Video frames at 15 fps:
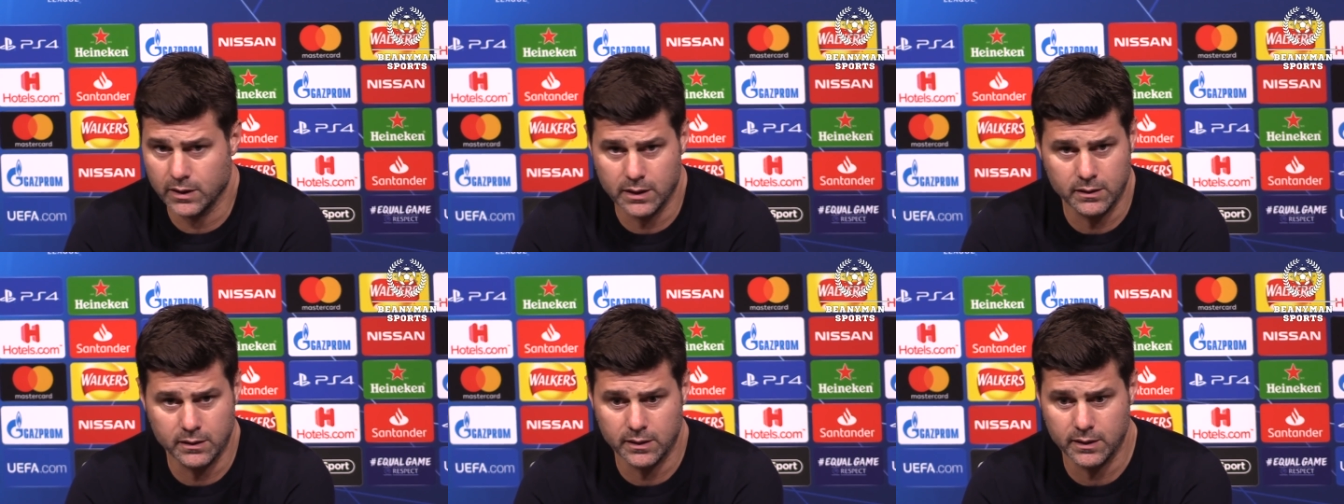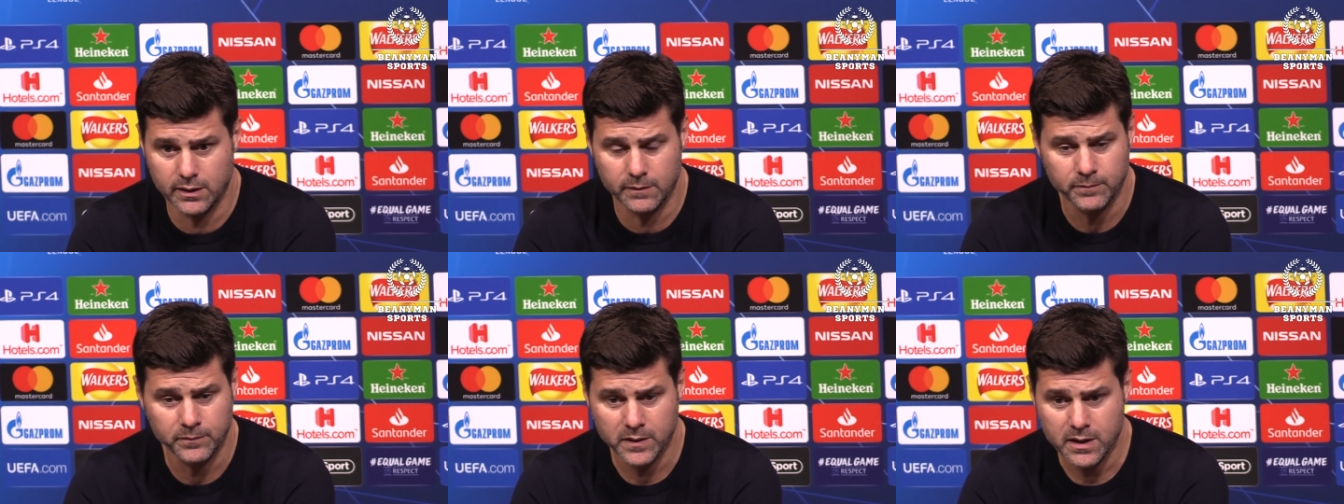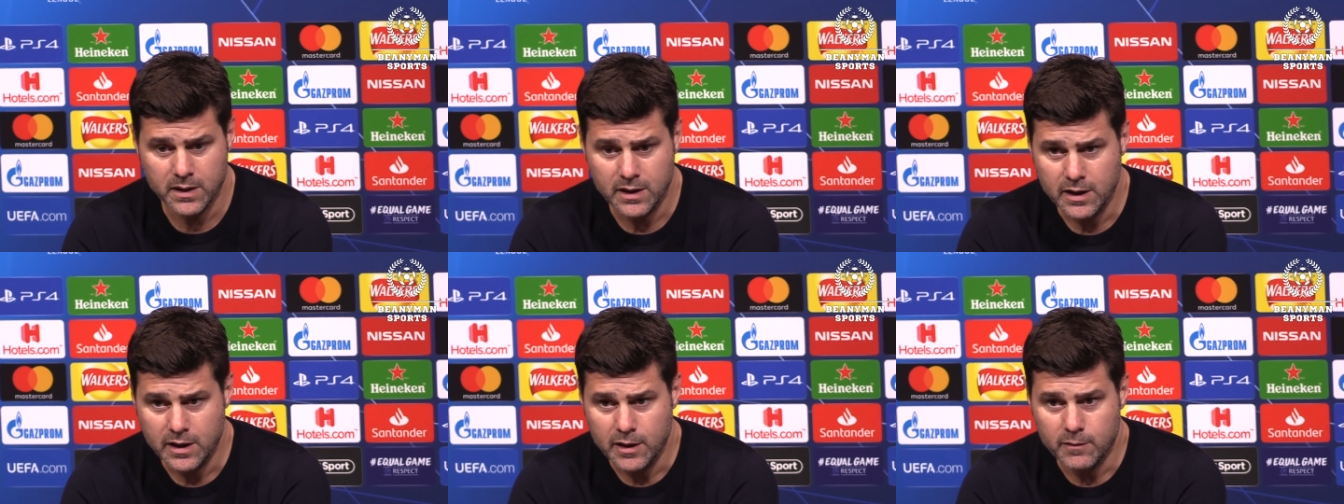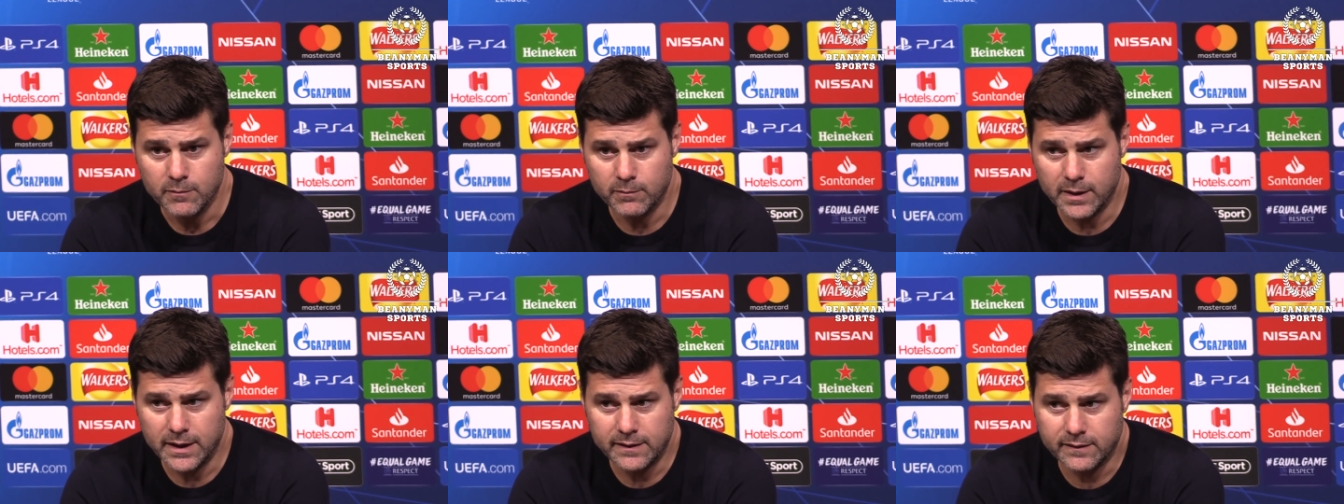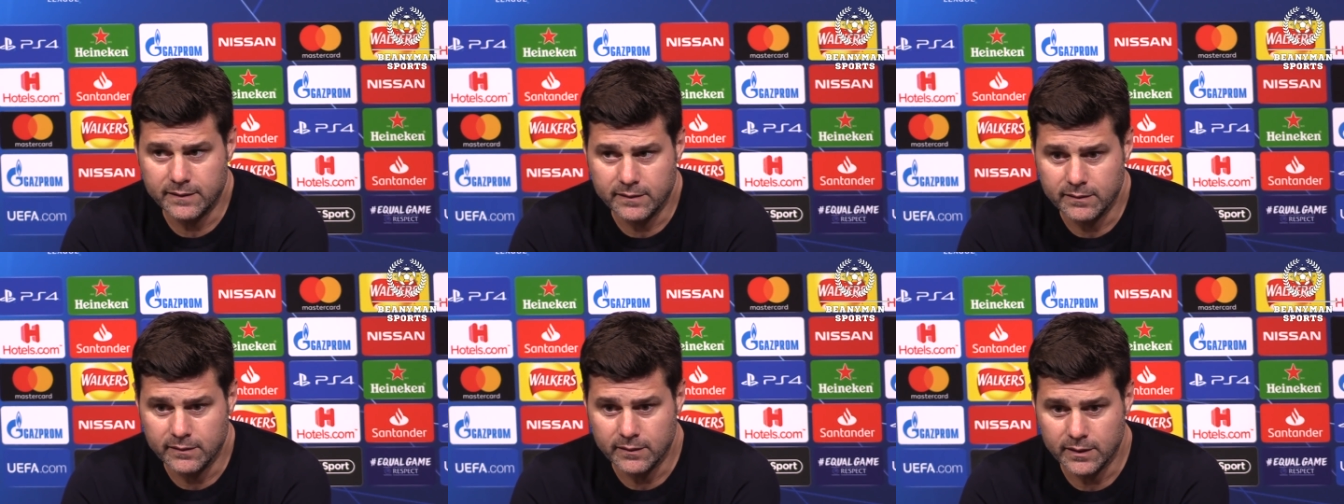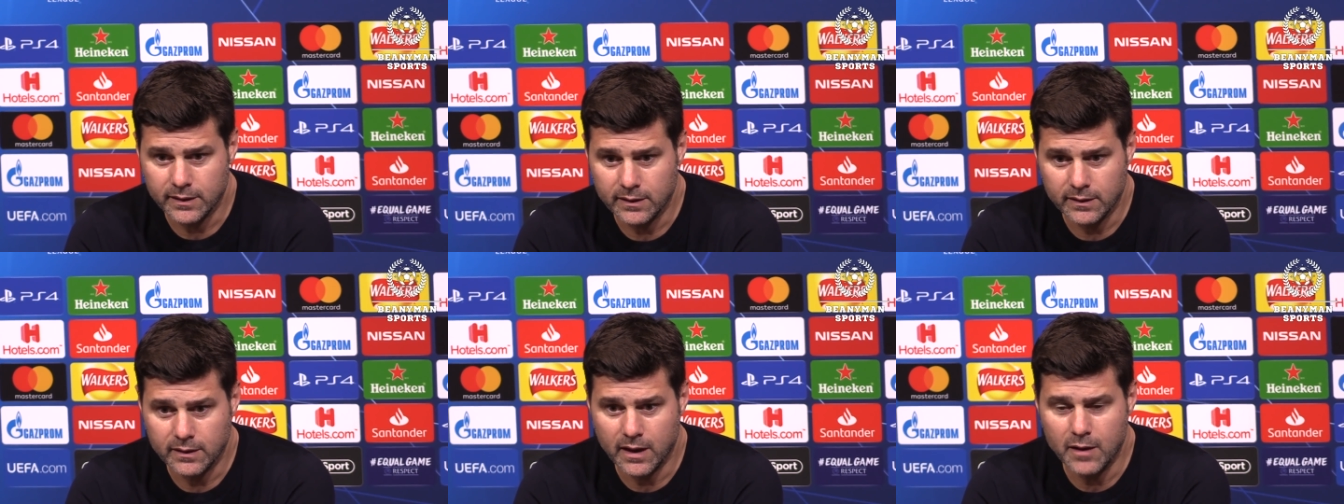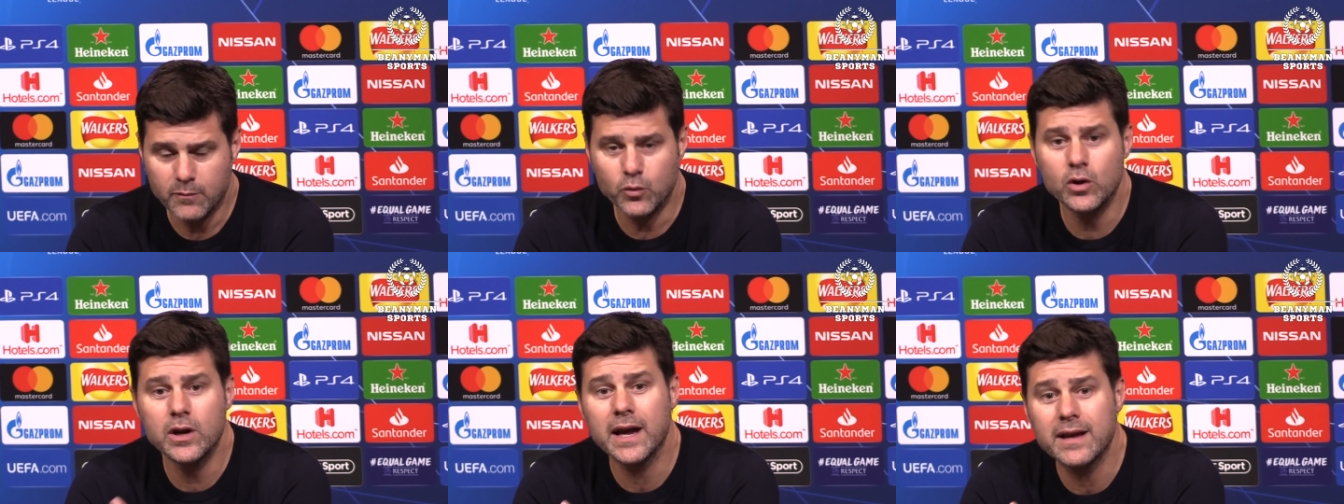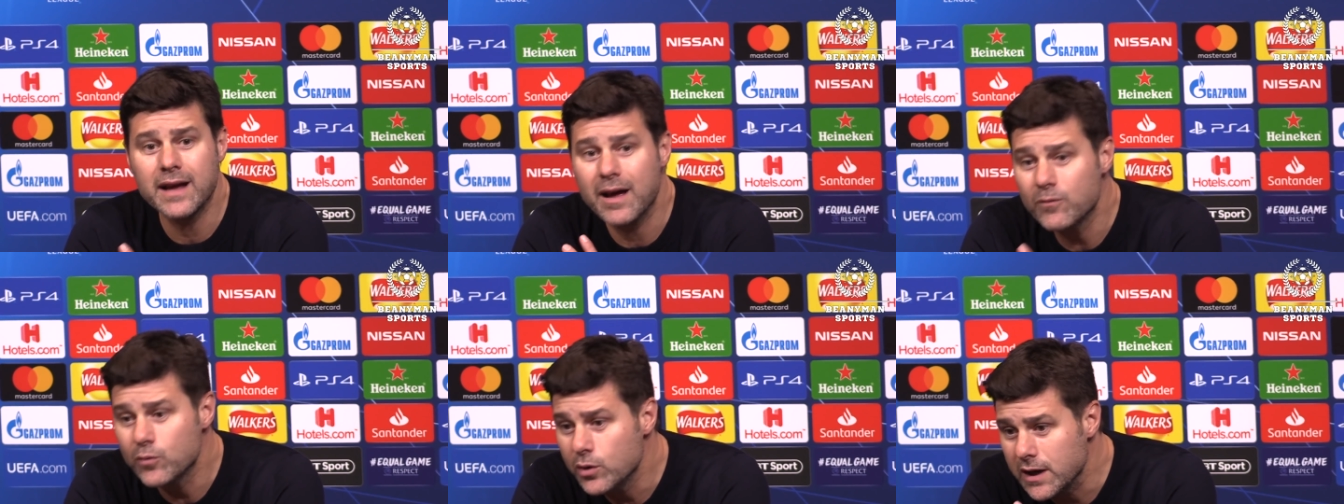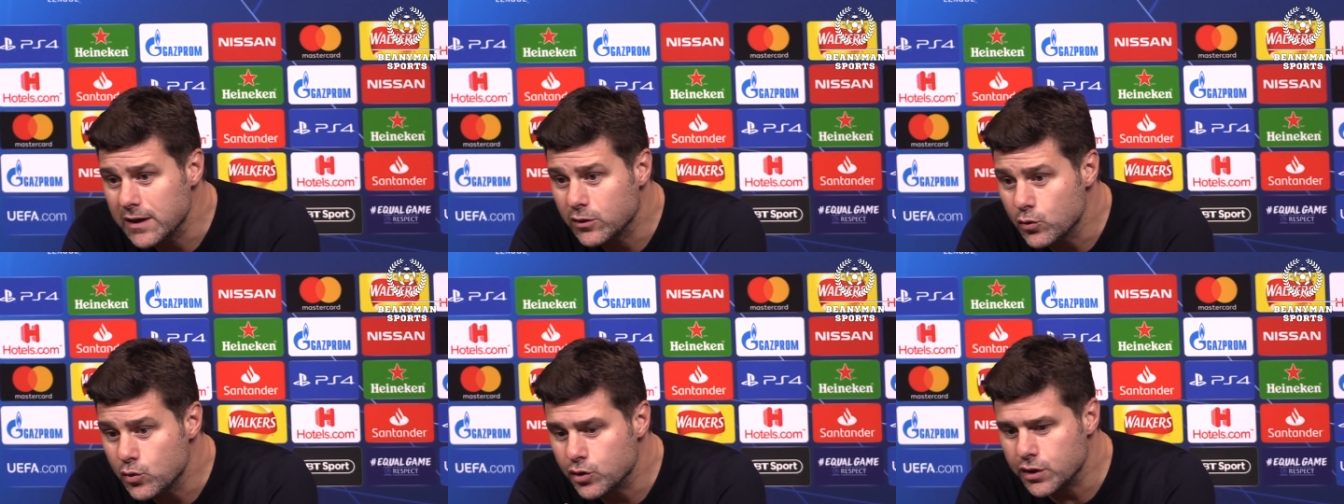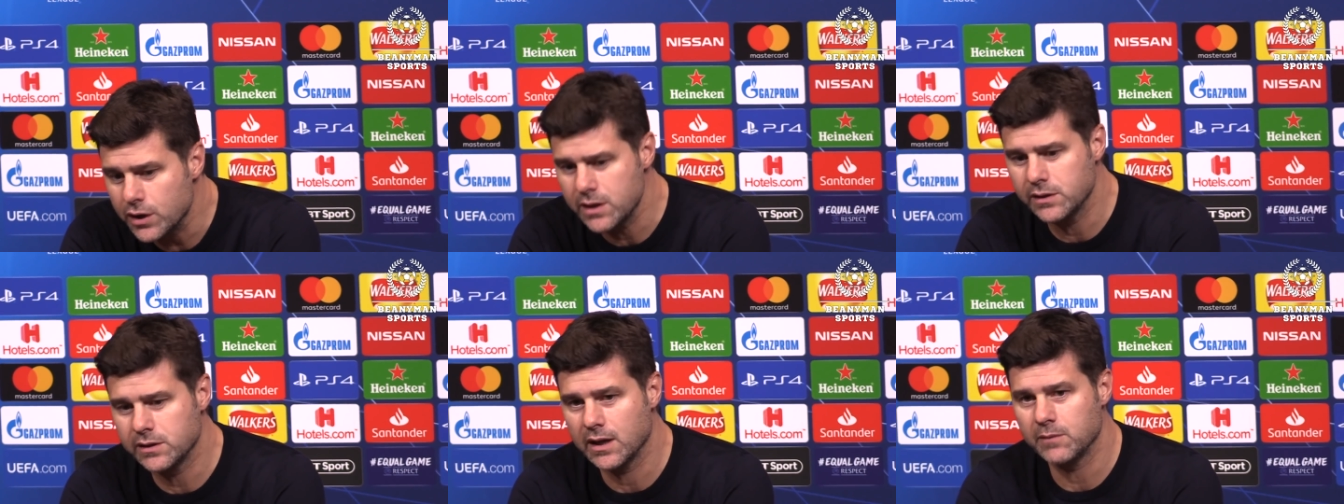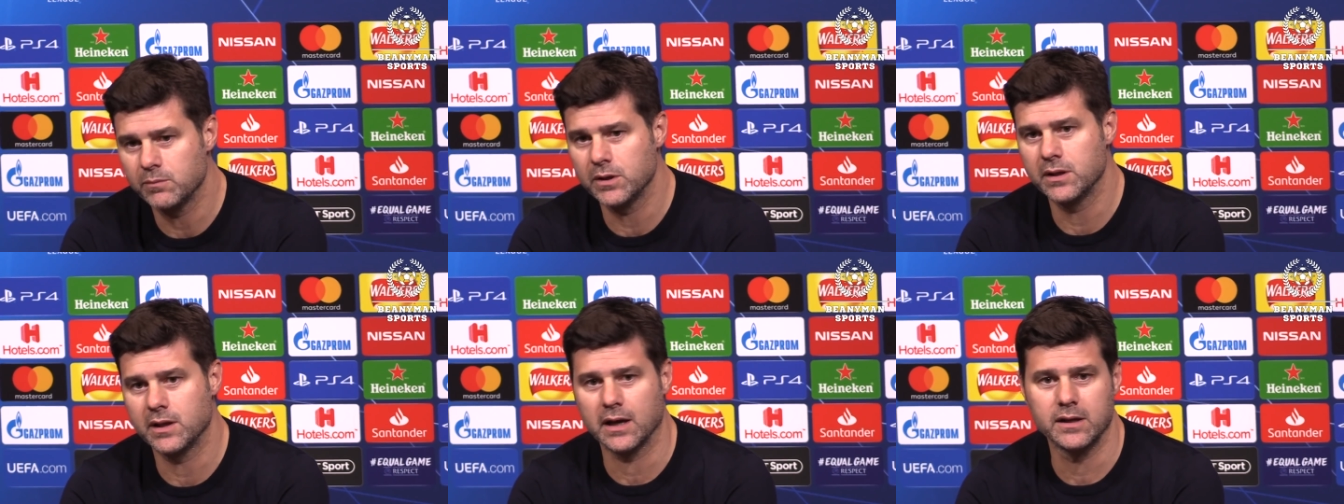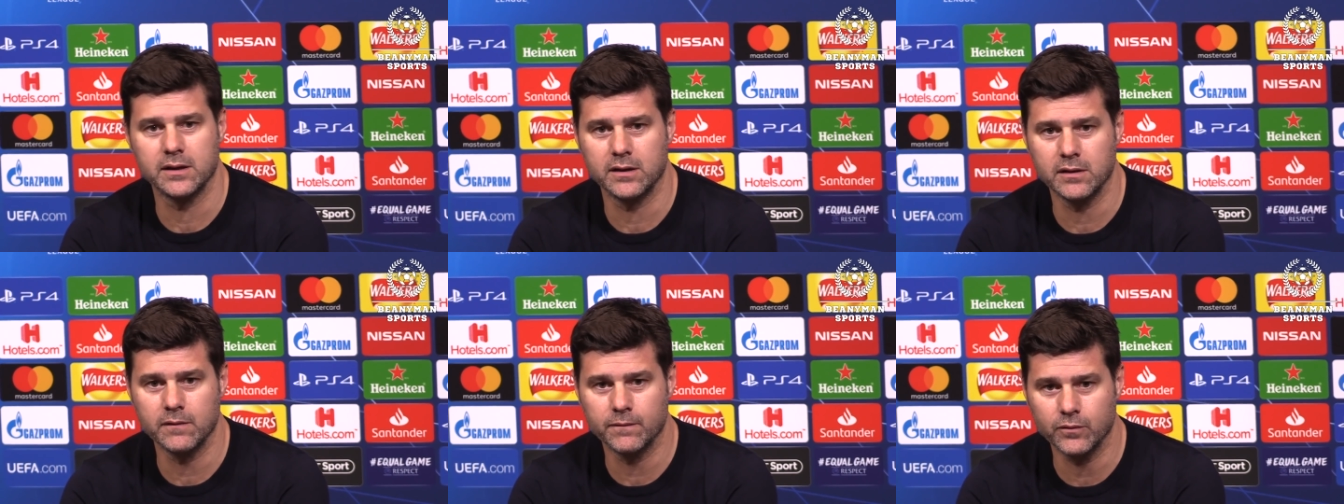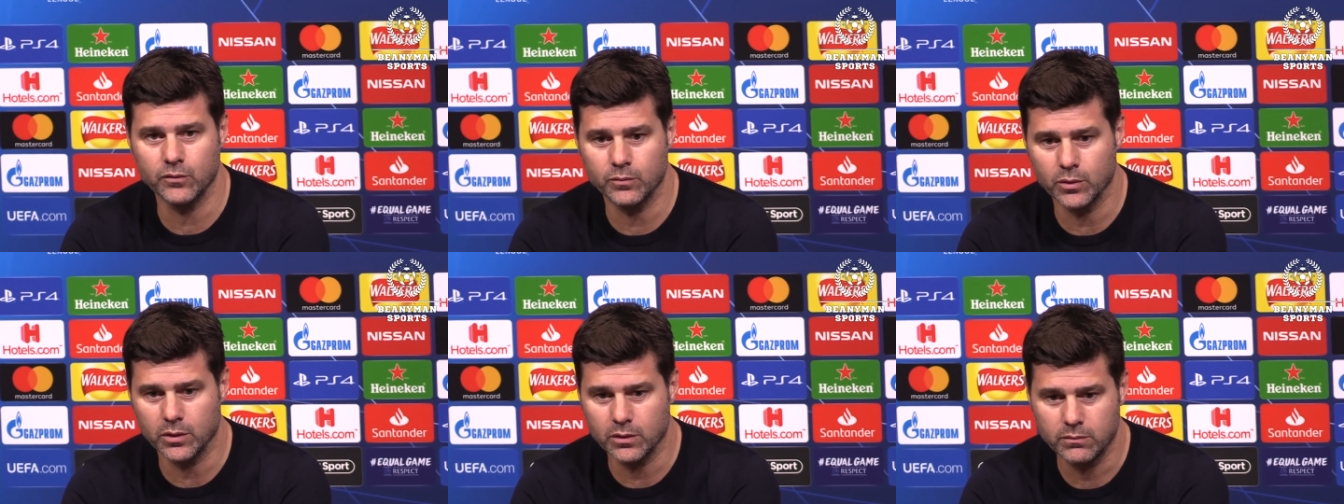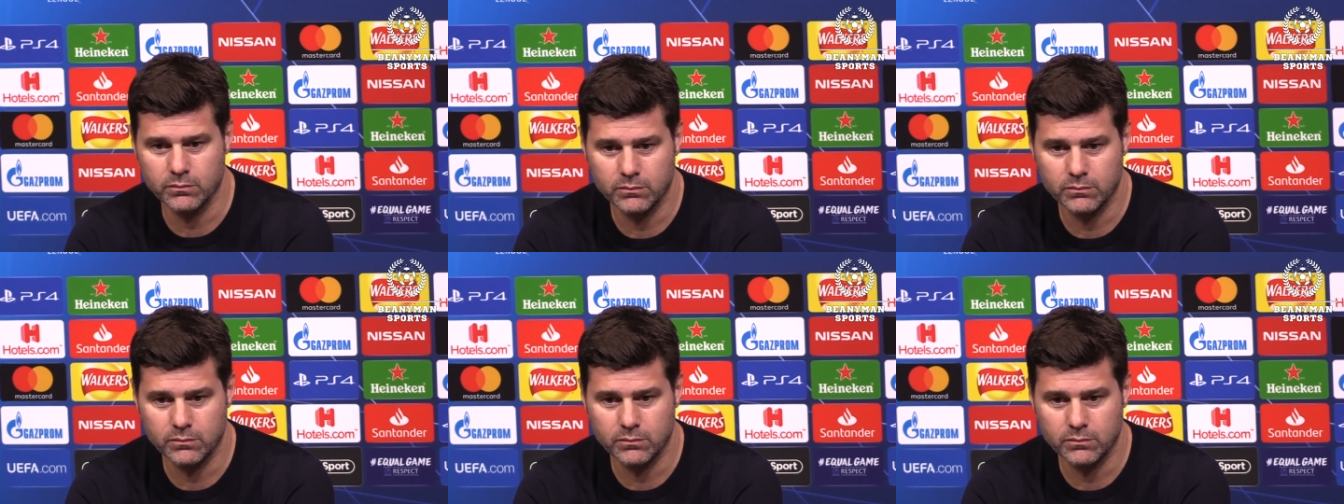And uh, but uh, I, would like, I would like to change that mentality in football.